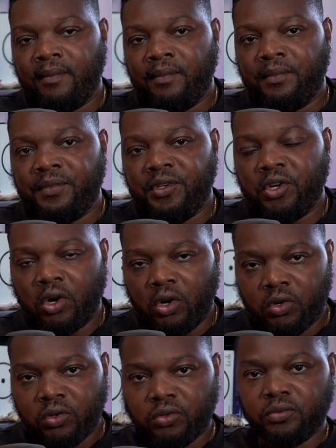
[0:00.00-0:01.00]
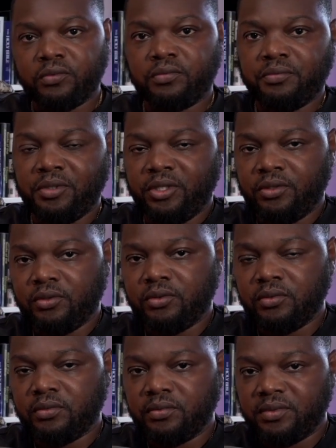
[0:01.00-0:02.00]
your own little
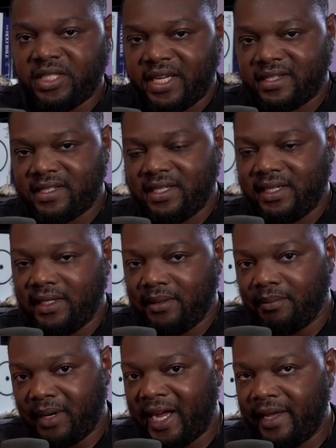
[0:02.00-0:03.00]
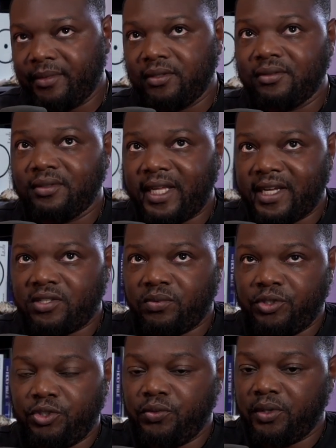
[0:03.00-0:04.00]
testing Bible. That's
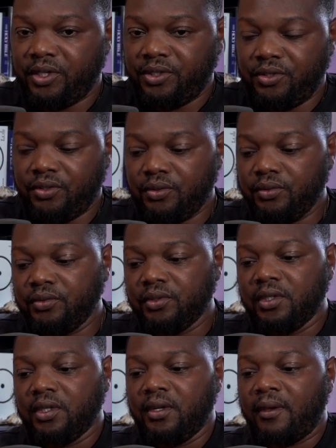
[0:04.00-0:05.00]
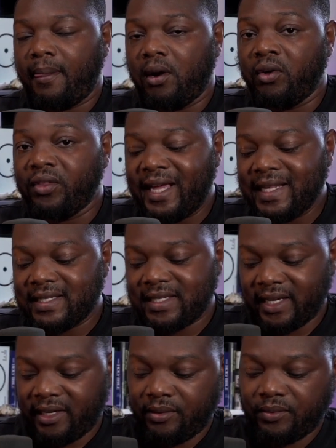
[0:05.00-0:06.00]
what you want to do on that
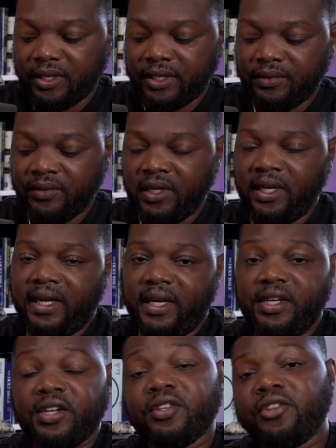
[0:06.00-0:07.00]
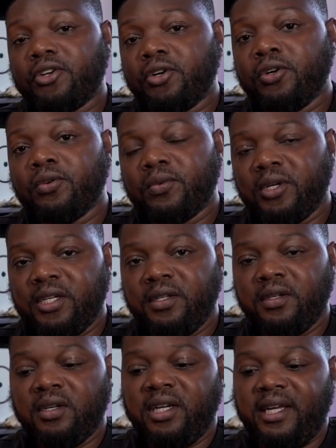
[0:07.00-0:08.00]
second run. And then the third run
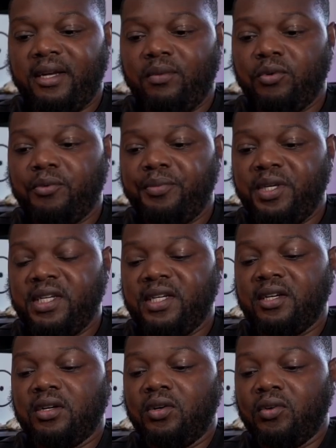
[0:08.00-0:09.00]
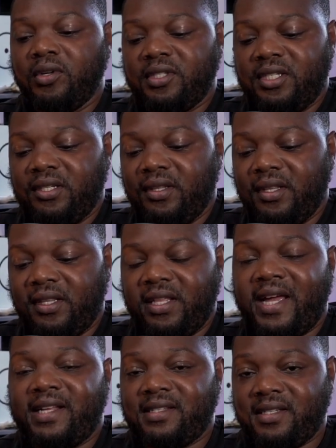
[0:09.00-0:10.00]
will be going to
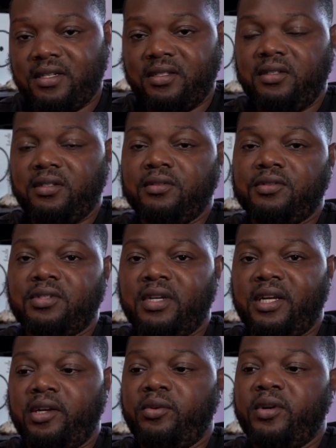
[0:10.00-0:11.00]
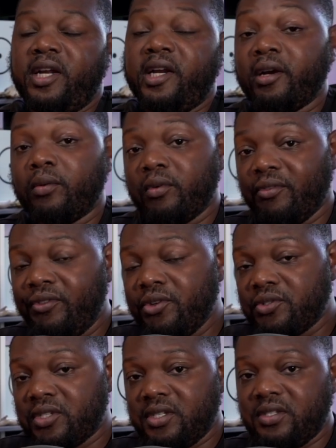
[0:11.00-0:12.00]
that set of notes and creating a review
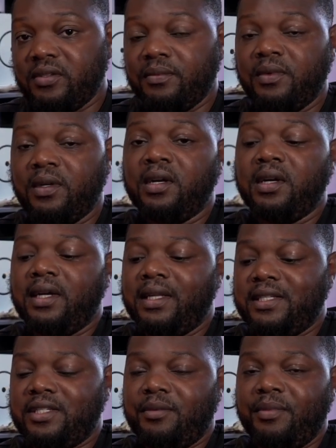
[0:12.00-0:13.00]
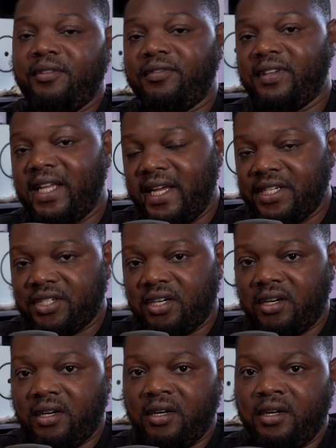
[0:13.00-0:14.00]
system. This could be
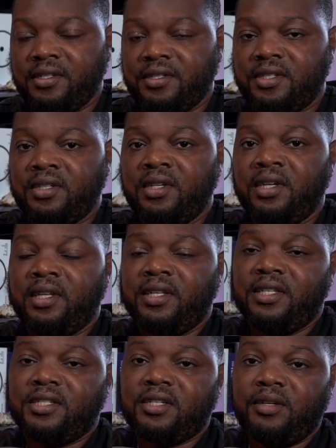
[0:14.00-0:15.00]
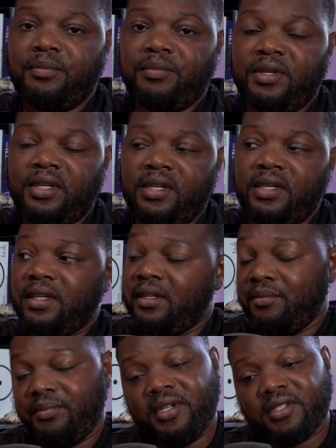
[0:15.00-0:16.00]
flashcards. This can be, it
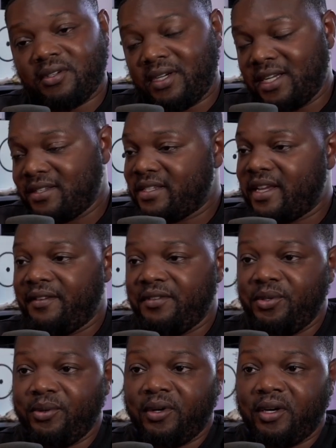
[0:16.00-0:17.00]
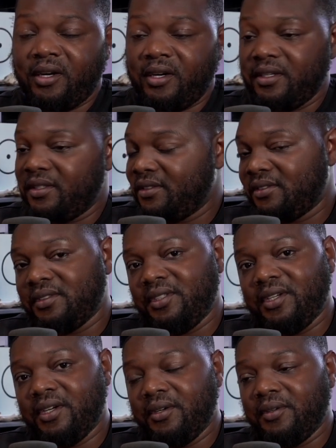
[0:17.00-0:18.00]
depends on how savvy you are,
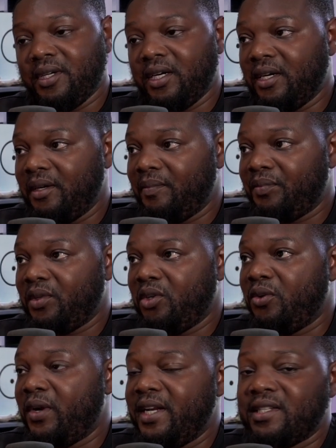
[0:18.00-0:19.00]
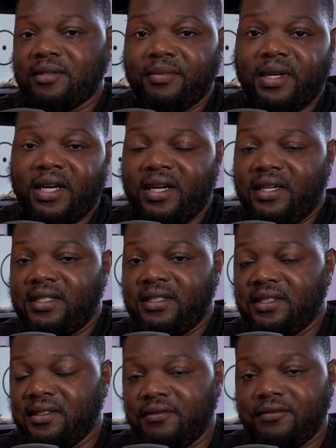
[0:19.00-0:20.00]
creating some kind of
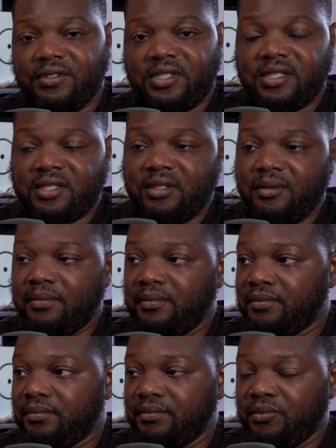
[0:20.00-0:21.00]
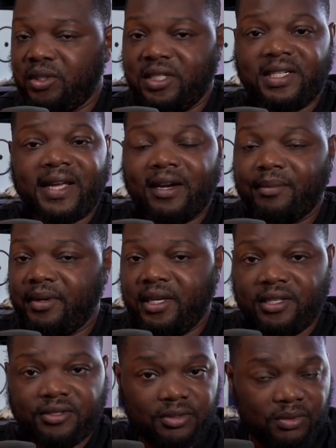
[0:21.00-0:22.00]
system with a
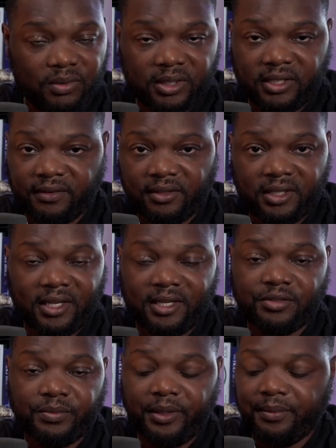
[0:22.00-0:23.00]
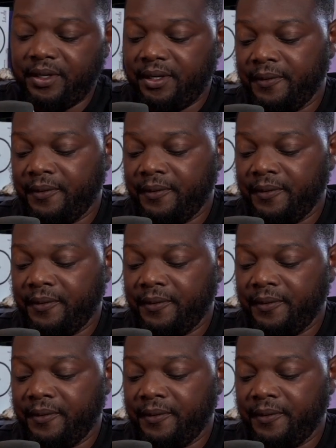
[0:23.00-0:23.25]
database or whatever the case may be.